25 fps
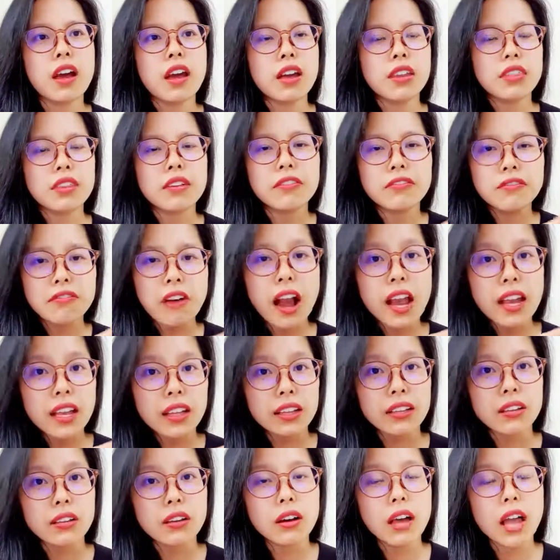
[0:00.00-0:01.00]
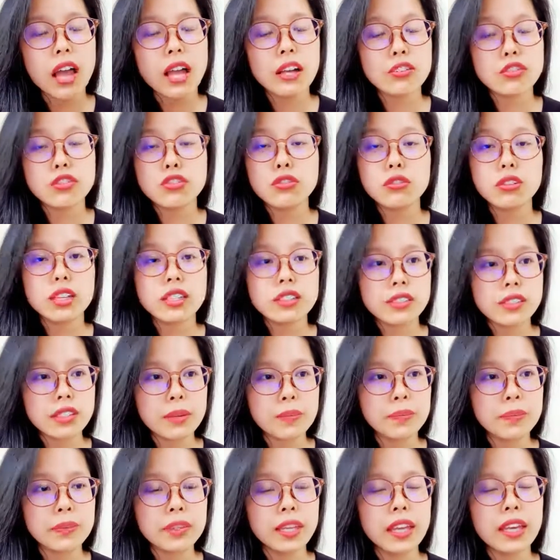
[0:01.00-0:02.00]
the file as you
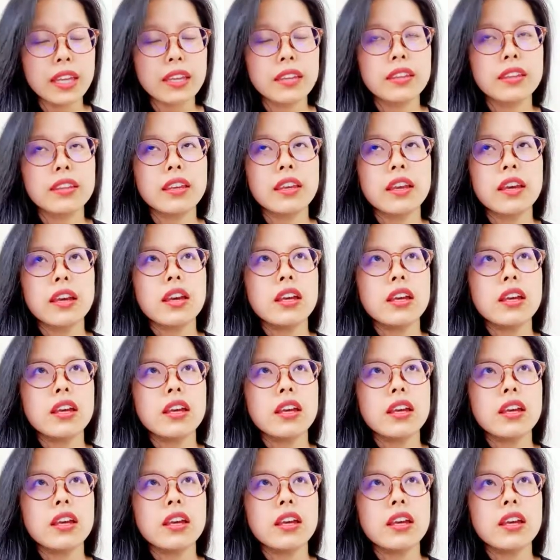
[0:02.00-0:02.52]
listen in,